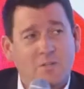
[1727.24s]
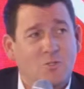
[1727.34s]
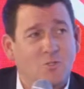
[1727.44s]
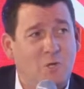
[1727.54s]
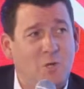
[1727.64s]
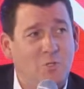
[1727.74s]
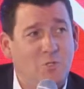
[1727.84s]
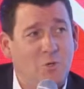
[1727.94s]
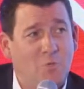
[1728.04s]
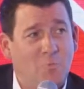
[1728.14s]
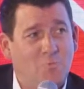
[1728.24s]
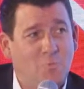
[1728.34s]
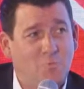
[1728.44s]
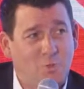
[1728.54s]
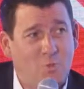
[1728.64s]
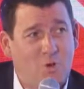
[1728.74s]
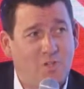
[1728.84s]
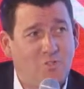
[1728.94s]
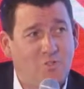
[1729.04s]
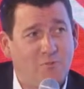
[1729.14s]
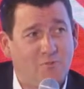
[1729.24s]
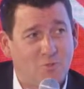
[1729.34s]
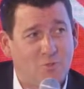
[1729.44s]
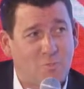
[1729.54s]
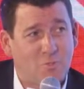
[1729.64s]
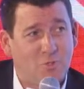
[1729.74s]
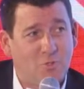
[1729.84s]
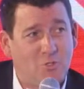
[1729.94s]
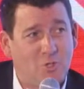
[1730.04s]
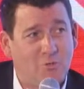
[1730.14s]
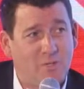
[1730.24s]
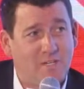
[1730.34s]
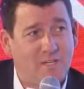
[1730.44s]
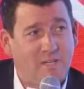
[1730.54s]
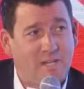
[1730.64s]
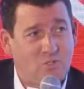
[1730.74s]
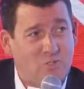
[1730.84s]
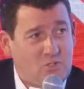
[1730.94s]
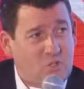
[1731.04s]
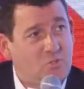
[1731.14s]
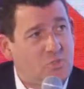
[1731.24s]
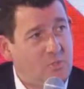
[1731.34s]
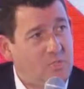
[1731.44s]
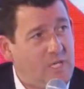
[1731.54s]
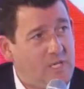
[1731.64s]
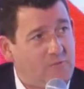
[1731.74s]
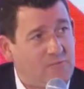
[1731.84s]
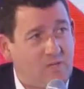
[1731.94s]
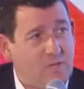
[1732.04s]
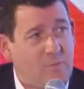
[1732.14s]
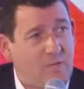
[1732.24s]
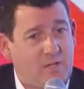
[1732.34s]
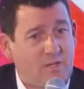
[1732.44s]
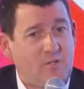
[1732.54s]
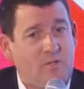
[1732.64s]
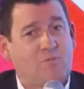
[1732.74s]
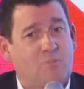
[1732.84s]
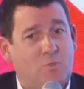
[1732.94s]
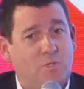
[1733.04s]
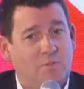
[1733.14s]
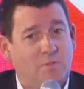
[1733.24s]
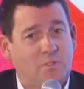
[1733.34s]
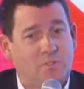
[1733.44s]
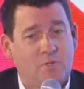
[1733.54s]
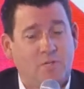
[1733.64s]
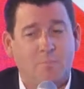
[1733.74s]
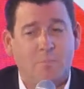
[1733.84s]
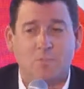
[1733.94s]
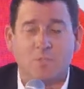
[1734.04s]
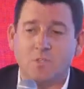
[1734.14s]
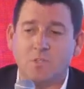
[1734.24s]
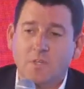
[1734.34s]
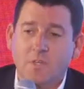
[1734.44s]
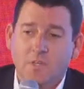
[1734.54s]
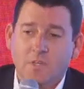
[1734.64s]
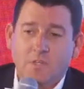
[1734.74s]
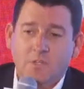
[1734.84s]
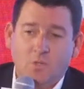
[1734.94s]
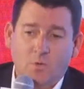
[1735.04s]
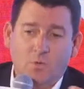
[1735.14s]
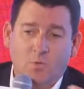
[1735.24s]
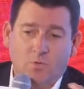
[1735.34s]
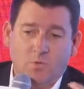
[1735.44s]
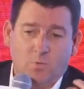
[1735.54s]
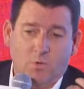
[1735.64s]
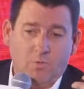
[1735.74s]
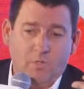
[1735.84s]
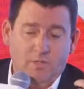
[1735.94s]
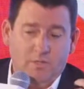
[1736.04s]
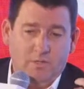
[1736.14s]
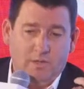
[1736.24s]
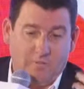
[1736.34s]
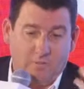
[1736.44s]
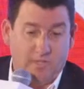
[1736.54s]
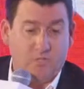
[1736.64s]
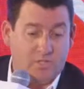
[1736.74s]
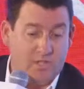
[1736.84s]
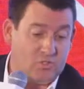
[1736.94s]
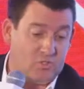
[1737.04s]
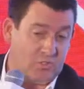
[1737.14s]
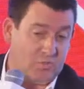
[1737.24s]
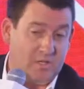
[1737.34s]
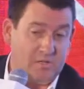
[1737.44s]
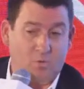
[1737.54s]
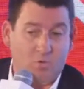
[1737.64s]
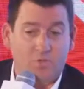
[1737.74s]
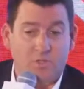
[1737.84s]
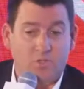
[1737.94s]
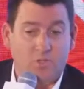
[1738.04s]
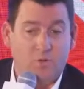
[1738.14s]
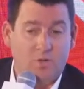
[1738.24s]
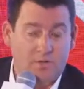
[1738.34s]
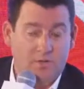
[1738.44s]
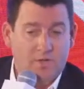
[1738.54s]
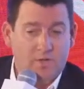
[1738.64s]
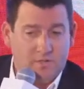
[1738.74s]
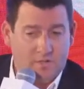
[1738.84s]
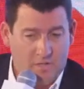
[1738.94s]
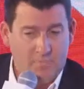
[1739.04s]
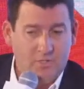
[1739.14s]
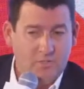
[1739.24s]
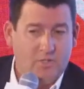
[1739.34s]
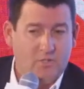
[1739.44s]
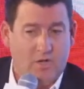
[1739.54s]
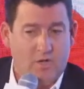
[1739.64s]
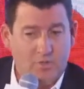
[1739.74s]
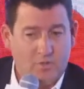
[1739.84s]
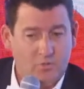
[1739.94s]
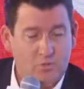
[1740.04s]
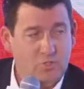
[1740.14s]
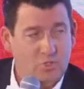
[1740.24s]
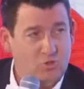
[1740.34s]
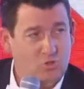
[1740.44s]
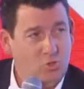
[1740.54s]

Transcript: And then it's great when you don't, when you watch the first episode and you don't like it. It's, it's almost a relief, like, oh my God, I don't have to worry about the other 20 episodes. So in a world where we have less attention span and more things going on, companies like Domino's who